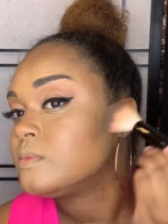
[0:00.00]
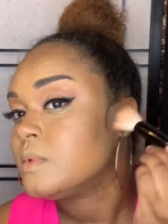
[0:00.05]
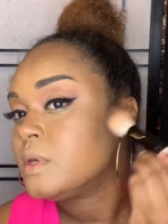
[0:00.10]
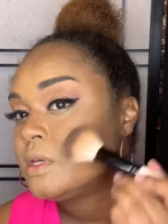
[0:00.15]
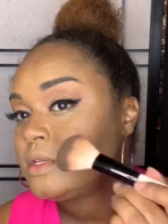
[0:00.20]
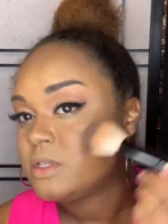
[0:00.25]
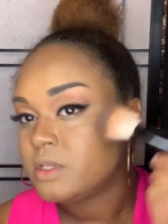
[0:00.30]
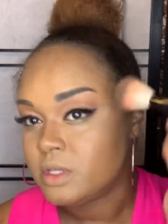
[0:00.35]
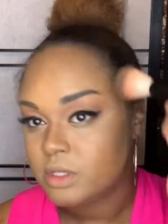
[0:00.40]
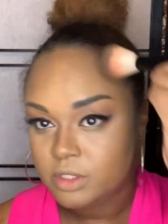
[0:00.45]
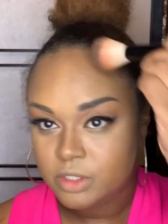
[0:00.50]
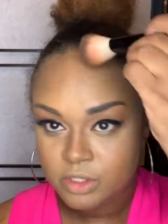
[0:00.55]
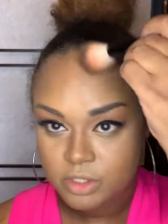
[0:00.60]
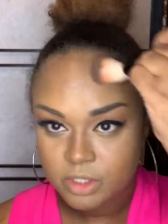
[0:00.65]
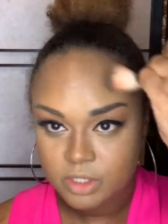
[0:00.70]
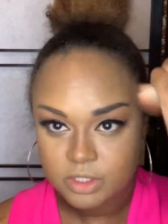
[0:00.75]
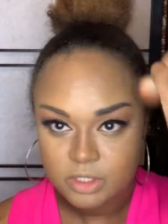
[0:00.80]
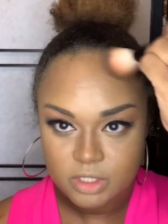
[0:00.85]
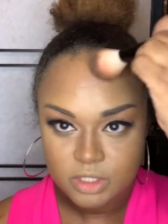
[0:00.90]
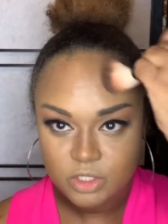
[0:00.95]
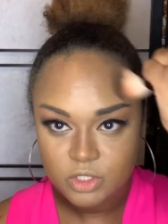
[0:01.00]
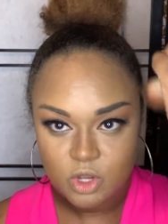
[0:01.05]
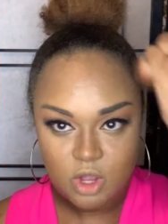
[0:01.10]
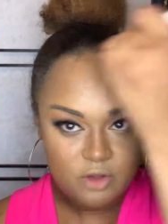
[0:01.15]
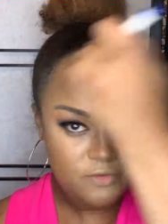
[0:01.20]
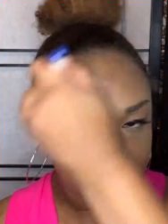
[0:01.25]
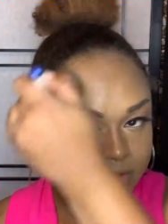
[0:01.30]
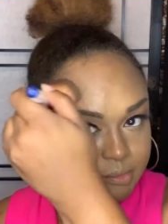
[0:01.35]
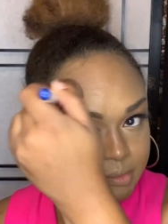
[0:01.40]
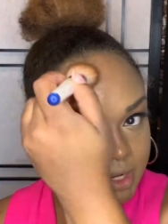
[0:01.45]
So this is just to
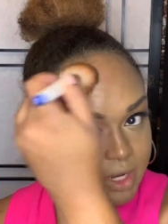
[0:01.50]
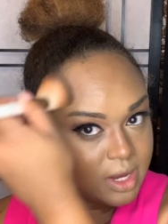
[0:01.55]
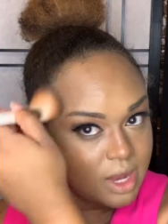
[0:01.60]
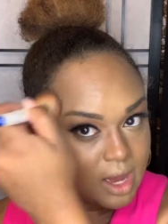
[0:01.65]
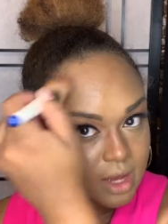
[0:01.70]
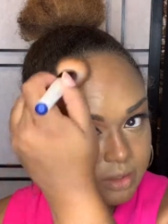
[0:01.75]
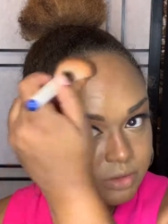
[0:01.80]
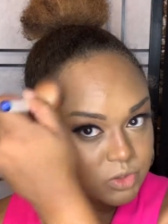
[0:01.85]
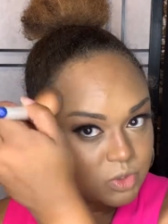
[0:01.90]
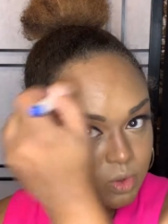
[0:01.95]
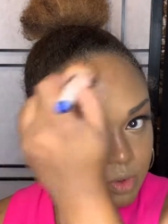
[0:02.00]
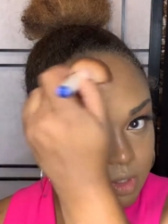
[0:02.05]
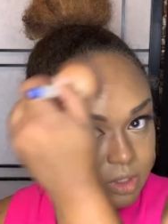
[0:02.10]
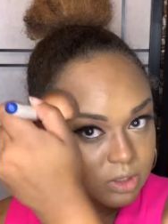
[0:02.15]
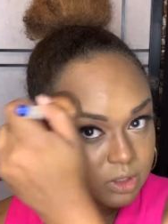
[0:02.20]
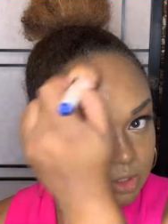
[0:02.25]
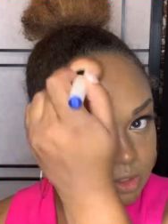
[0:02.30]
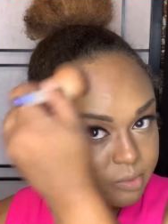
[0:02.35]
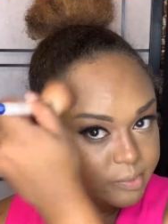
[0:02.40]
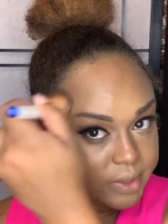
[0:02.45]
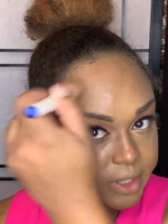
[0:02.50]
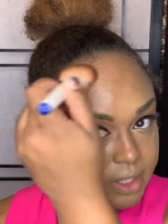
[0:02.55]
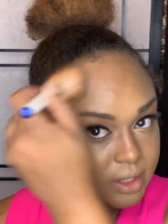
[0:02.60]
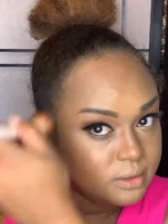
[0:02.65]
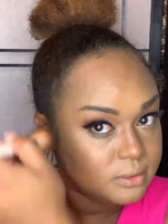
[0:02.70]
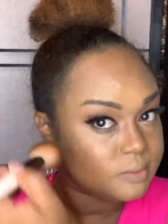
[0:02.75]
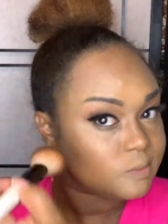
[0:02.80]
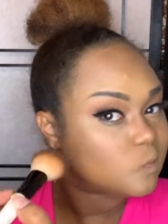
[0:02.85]
soften my contour a little bit.